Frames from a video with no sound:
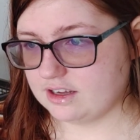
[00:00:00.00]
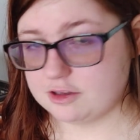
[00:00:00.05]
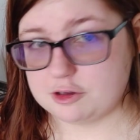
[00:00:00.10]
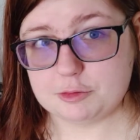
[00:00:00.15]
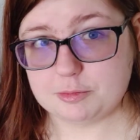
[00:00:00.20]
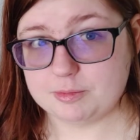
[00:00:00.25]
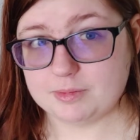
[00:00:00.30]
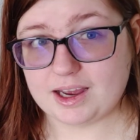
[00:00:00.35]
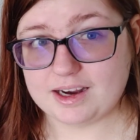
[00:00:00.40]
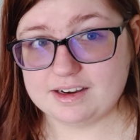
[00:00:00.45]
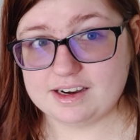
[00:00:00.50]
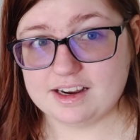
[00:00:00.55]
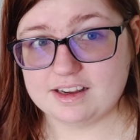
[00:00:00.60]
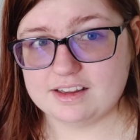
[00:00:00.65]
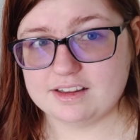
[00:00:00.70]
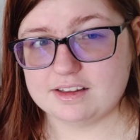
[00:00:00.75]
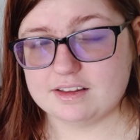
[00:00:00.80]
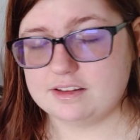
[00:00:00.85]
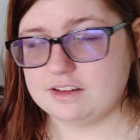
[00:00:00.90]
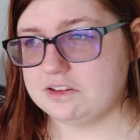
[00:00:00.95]
You might not
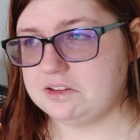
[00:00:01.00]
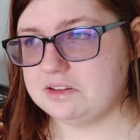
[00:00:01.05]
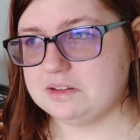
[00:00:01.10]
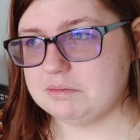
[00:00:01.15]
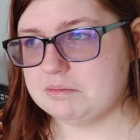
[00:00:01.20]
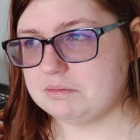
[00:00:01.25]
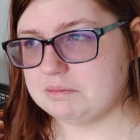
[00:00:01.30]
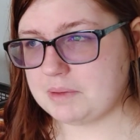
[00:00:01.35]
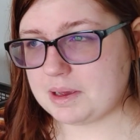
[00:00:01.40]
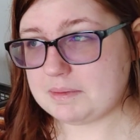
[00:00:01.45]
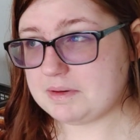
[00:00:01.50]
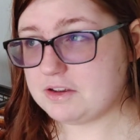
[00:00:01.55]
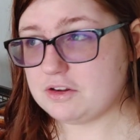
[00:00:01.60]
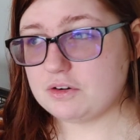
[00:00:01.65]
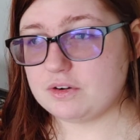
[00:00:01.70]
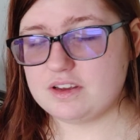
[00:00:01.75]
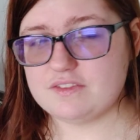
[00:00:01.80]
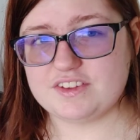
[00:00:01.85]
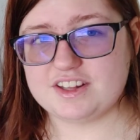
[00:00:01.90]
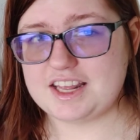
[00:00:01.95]
maybe
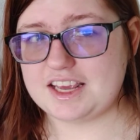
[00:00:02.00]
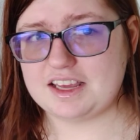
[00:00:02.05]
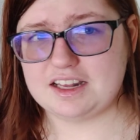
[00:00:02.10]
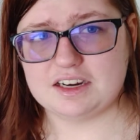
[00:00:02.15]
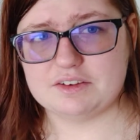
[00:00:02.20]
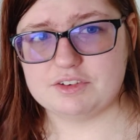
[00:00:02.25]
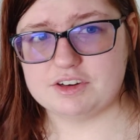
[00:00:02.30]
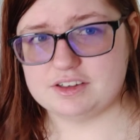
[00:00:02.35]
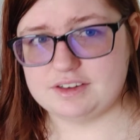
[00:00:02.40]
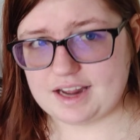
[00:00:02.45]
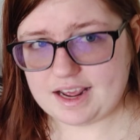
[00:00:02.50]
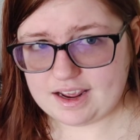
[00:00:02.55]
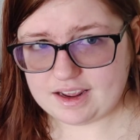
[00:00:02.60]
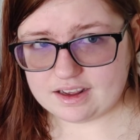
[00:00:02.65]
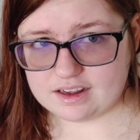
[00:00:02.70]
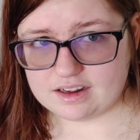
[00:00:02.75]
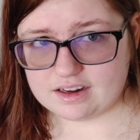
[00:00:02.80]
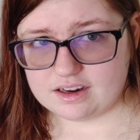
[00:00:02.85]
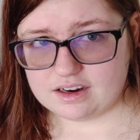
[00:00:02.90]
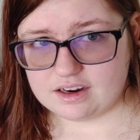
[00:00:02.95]
you don't even take it every day,
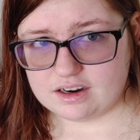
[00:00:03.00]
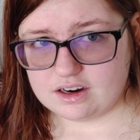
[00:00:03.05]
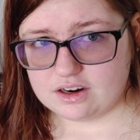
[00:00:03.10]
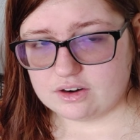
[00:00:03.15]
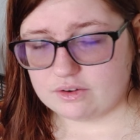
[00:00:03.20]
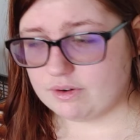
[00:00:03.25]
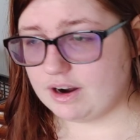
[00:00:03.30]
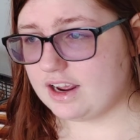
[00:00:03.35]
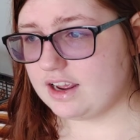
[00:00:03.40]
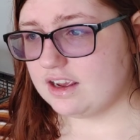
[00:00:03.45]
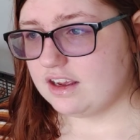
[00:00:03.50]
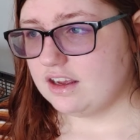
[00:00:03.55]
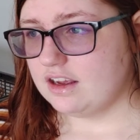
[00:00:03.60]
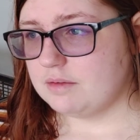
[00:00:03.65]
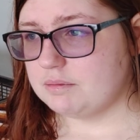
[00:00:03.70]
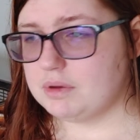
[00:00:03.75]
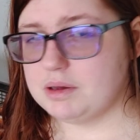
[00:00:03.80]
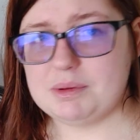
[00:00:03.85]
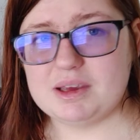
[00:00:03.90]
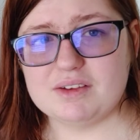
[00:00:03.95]
right?
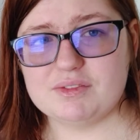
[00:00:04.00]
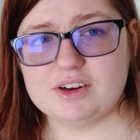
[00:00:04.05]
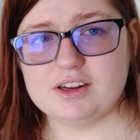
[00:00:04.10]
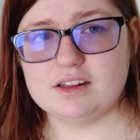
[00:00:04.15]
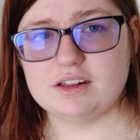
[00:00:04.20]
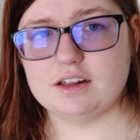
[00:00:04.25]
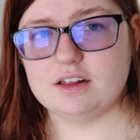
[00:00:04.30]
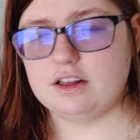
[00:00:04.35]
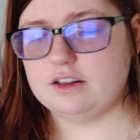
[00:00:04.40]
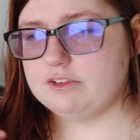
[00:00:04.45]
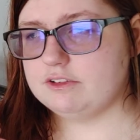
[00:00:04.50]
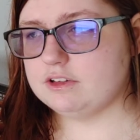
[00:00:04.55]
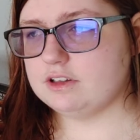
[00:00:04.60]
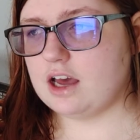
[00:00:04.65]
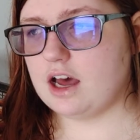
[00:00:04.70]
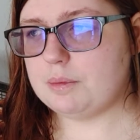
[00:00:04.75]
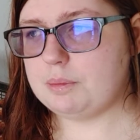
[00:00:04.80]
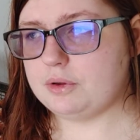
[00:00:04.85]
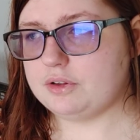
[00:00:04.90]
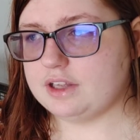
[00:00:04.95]
Maybe every
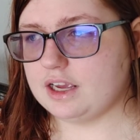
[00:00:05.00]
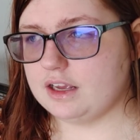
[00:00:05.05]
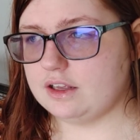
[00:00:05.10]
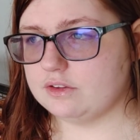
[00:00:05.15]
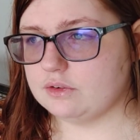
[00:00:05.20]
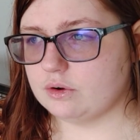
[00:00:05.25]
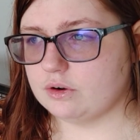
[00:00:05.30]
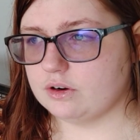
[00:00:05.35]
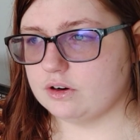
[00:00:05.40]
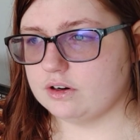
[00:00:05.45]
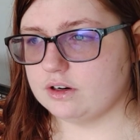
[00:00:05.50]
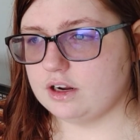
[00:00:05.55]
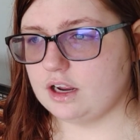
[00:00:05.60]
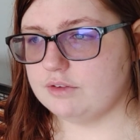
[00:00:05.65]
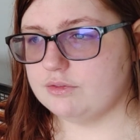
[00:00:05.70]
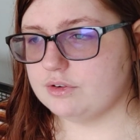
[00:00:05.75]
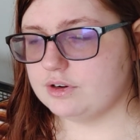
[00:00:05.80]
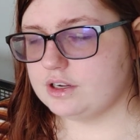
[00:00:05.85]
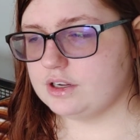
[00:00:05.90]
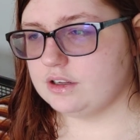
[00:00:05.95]
couple days or
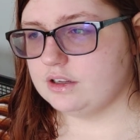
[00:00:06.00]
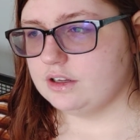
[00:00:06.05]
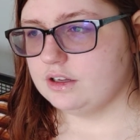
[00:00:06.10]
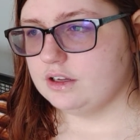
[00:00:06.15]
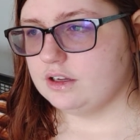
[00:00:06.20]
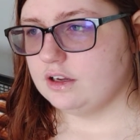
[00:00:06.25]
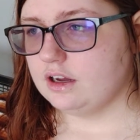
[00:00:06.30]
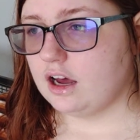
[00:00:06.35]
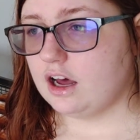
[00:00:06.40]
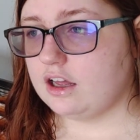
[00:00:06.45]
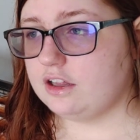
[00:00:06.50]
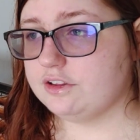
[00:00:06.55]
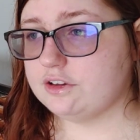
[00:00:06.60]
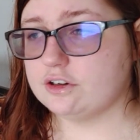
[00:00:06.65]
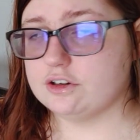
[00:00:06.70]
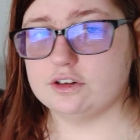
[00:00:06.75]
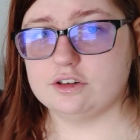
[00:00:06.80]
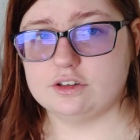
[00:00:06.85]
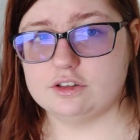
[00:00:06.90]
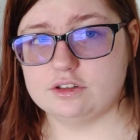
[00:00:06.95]
every
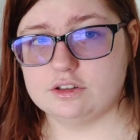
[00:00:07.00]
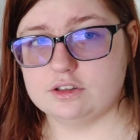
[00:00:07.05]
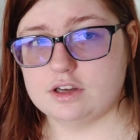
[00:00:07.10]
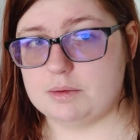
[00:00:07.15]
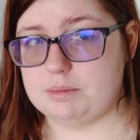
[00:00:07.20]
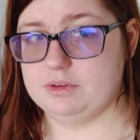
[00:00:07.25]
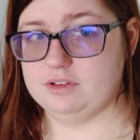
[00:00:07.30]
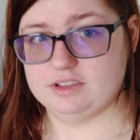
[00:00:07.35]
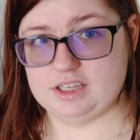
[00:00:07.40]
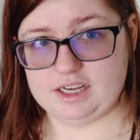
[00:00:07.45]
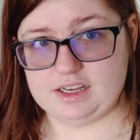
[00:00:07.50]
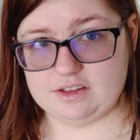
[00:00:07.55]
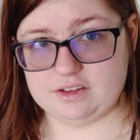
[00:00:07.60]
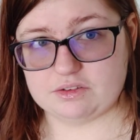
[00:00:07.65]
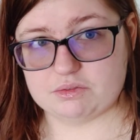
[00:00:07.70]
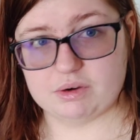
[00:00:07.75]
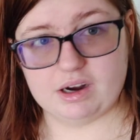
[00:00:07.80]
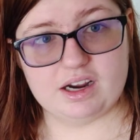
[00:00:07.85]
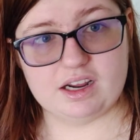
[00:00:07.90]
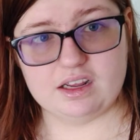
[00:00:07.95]
other couple
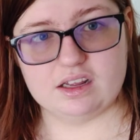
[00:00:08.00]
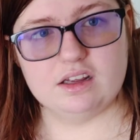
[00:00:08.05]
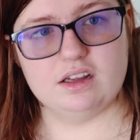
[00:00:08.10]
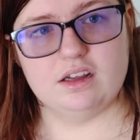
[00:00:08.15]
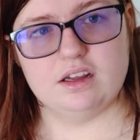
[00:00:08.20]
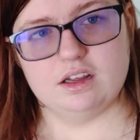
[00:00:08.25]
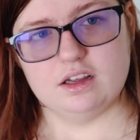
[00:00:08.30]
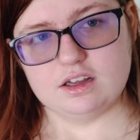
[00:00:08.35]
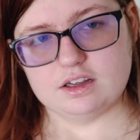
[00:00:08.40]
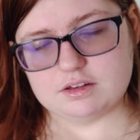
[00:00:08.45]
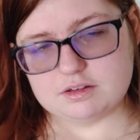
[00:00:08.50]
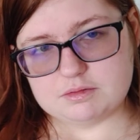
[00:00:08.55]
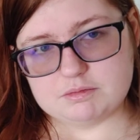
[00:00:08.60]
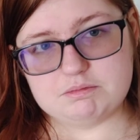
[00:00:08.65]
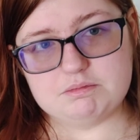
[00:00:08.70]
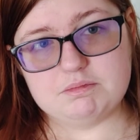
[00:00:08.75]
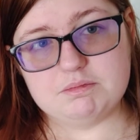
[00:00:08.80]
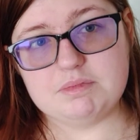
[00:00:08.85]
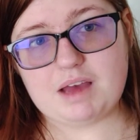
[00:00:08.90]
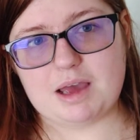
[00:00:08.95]
days, right?
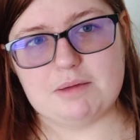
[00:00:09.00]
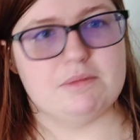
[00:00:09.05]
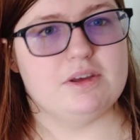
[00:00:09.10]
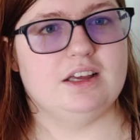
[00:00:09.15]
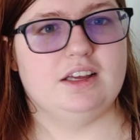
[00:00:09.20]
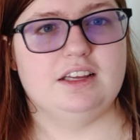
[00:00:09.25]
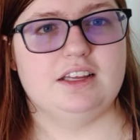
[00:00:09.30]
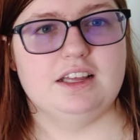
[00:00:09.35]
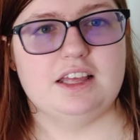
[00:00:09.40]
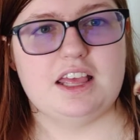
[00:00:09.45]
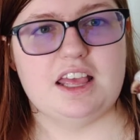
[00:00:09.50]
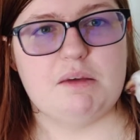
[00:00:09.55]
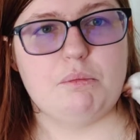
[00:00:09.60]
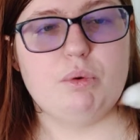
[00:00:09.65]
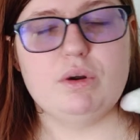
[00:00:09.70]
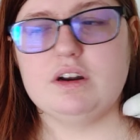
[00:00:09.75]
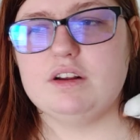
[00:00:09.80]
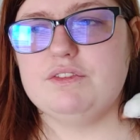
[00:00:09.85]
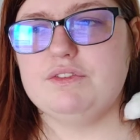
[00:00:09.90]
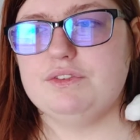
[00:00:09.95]
I,
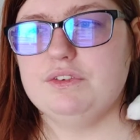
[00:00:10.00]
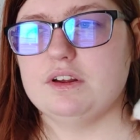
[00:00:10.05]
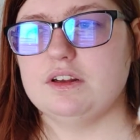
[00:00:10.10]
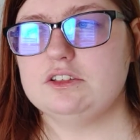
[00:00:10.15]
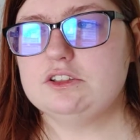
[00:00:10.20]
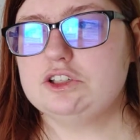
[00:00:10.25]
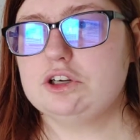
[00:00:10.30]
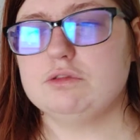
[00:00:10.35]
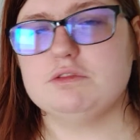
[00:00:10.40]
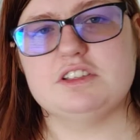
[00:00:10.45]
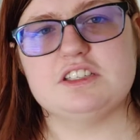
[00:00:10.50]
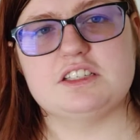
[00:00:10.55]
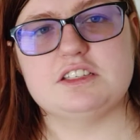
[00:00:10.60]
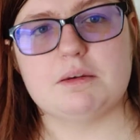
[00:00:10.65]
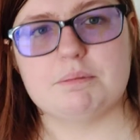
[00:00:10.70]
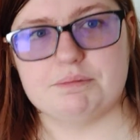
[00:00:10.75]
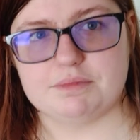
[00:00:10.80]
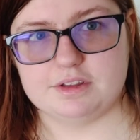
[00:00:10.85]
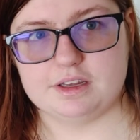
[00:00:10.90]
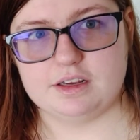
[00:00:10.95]
it would have shown
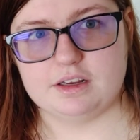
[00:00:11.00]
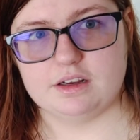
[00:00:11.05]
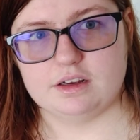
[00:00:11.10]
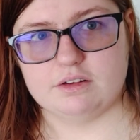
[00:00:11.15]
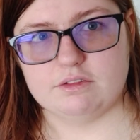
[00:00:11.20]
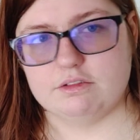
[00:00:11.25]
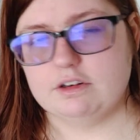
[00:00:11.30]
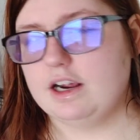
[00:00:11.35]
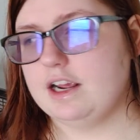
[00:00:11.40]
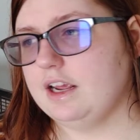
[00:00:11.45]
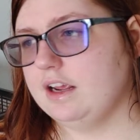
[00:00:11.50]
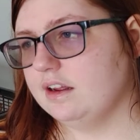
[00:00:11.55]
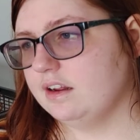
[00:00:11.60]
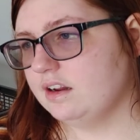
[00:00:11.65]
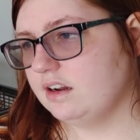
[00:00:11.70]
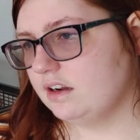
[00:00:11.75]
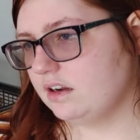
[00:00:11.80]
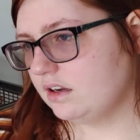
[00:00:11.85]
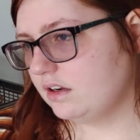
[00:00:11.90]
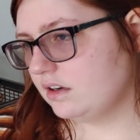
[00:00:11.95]
something, right?